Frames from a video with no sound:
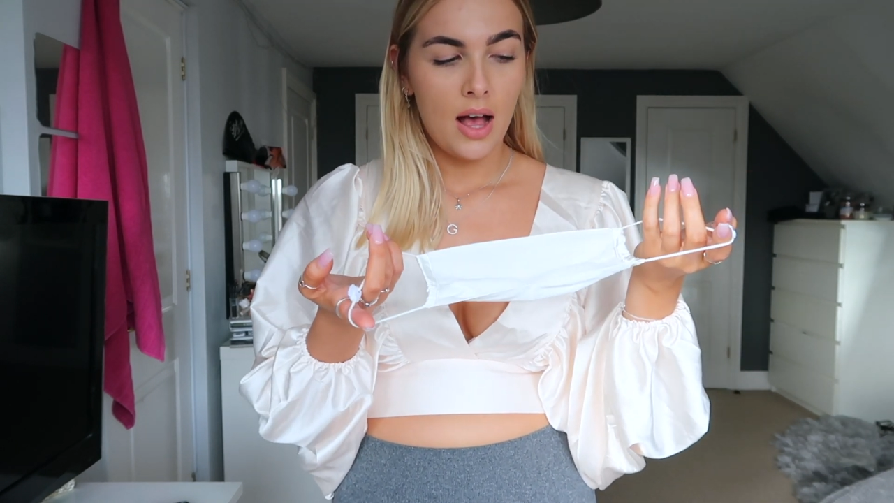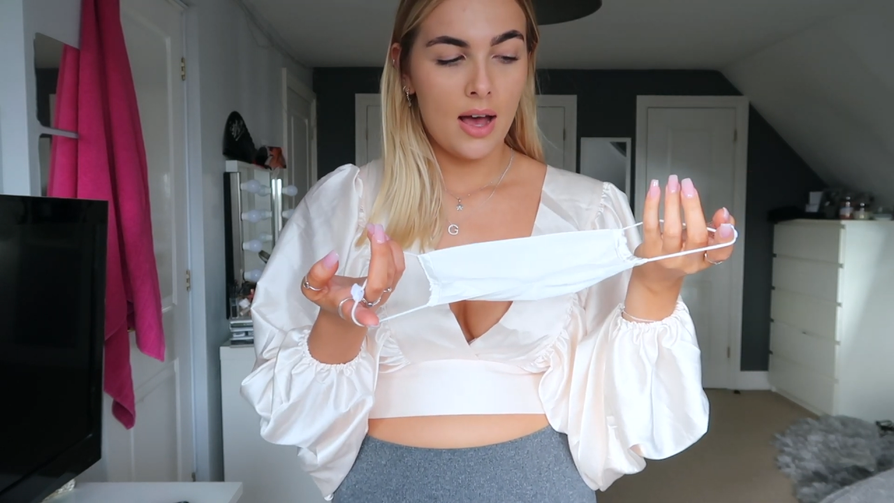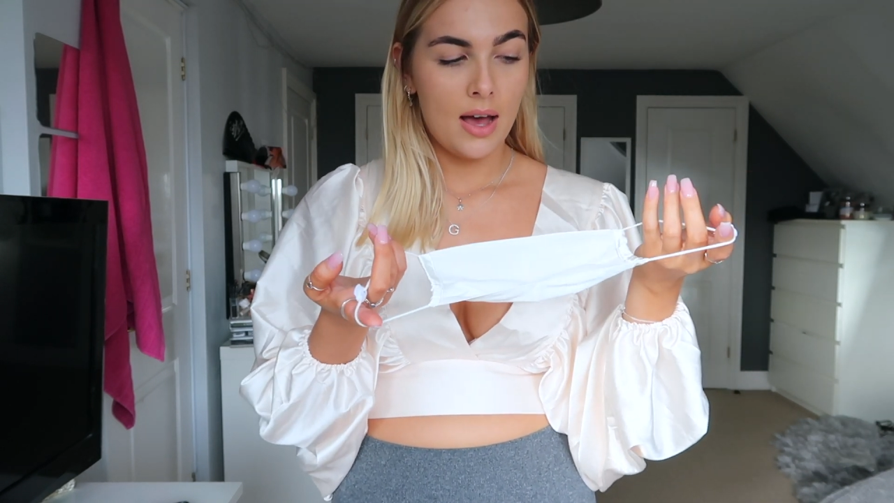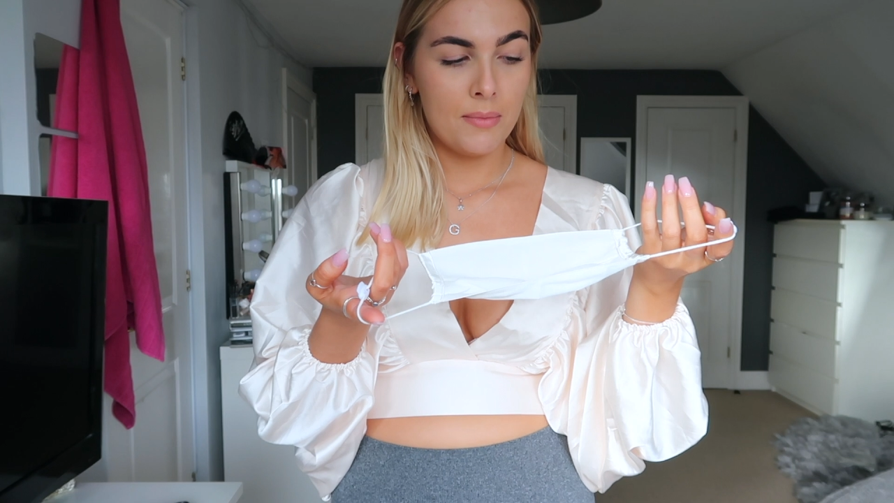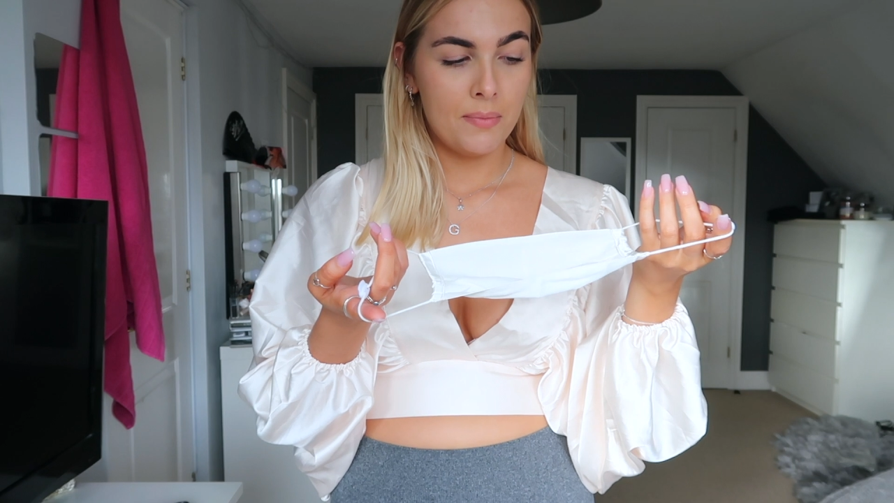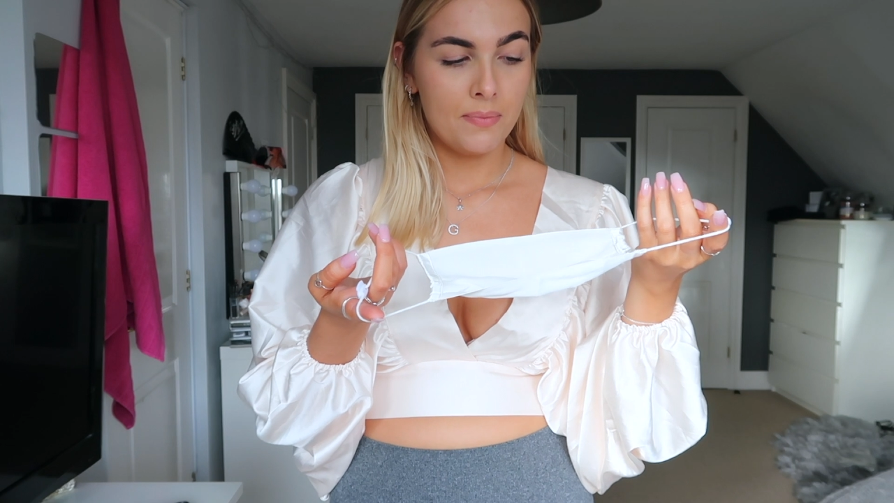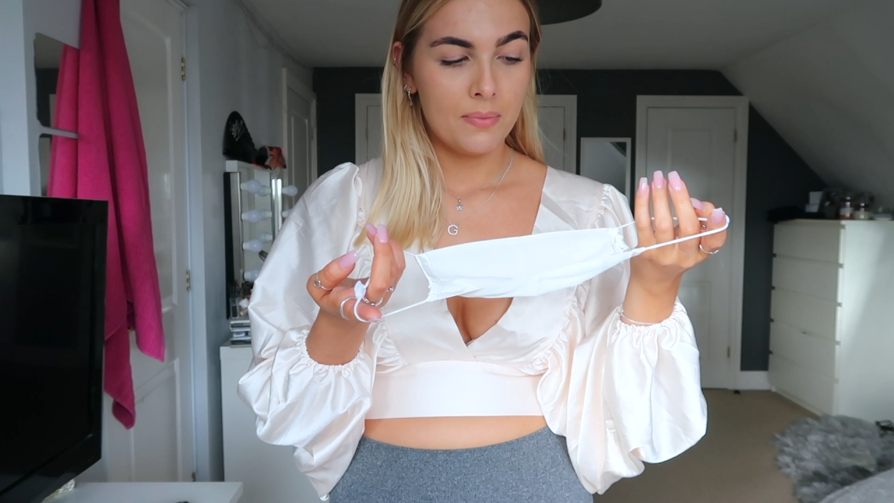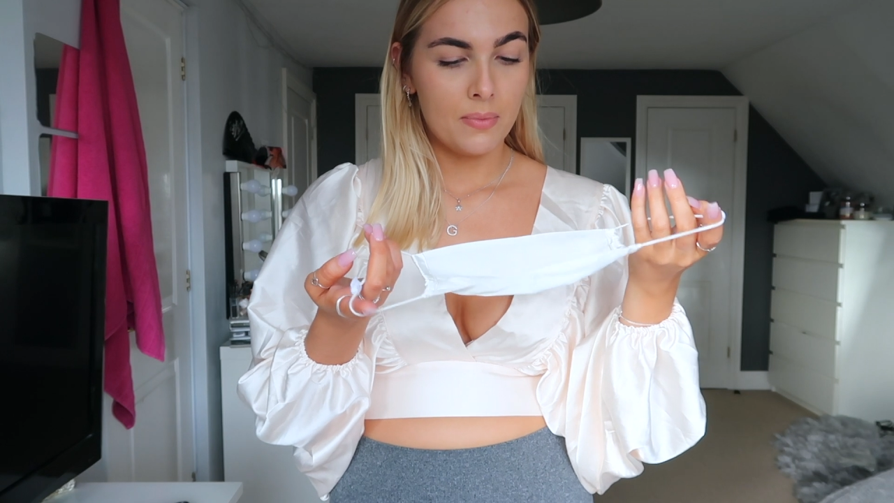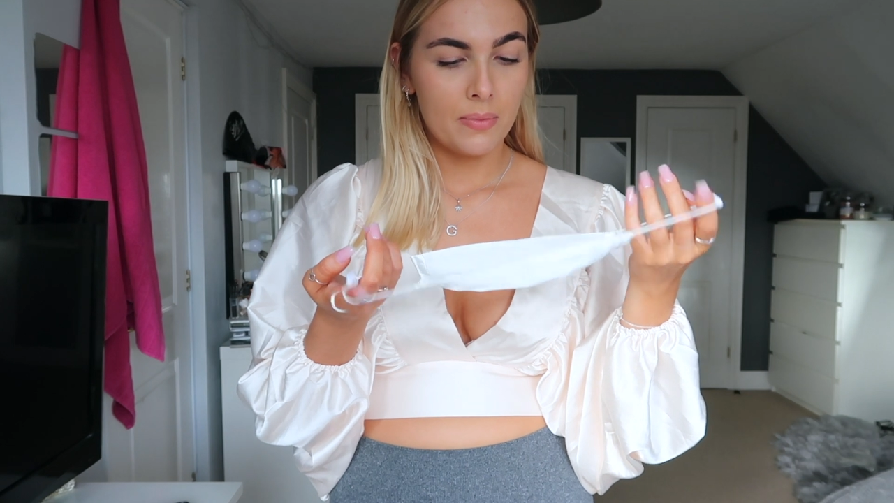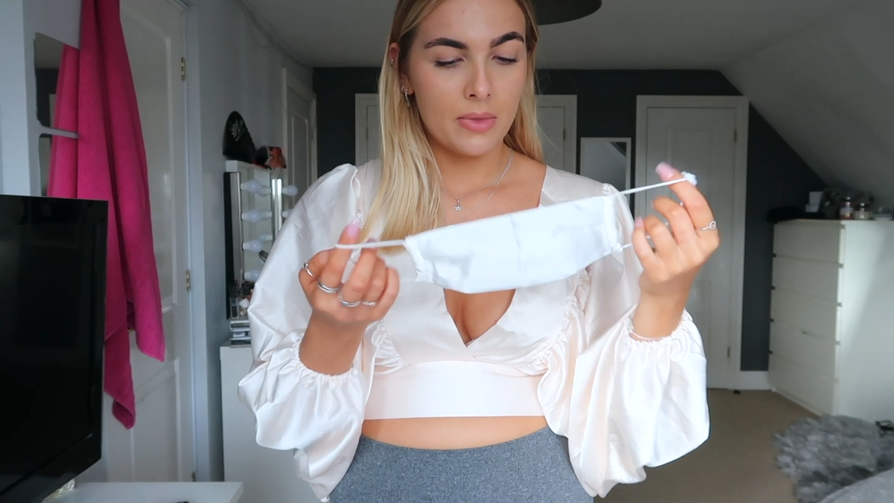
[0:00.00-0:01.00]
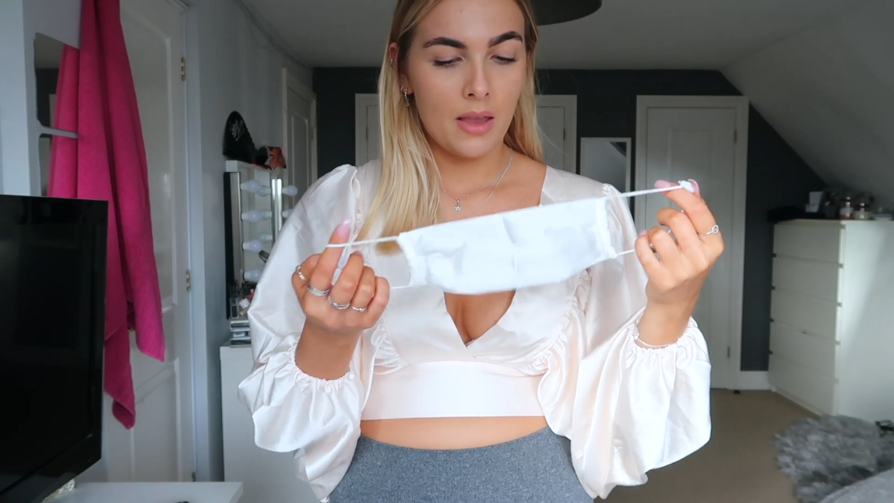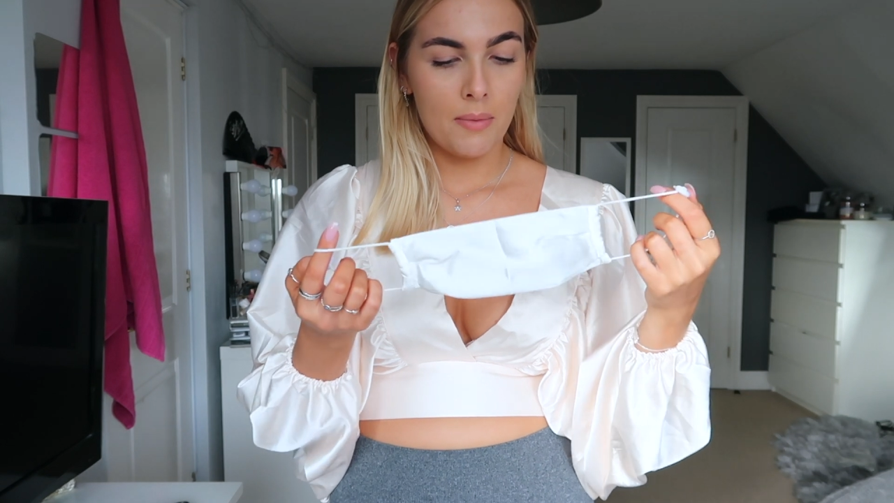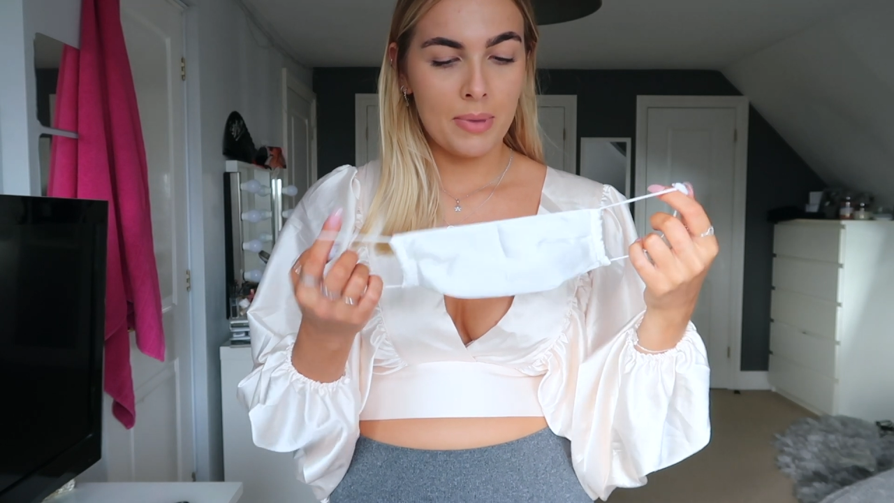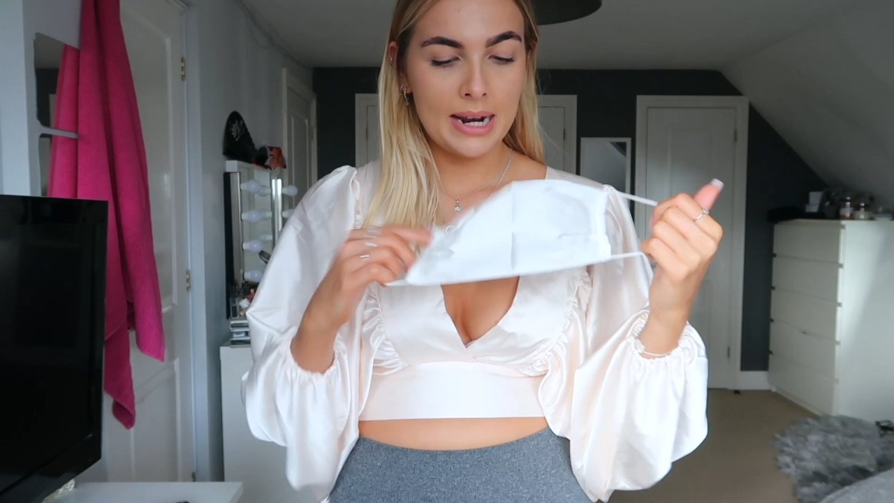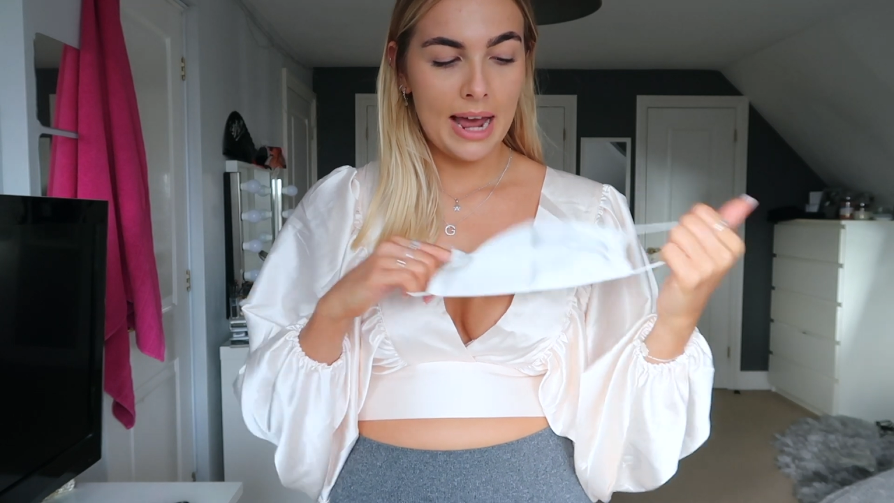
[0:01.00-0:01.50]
But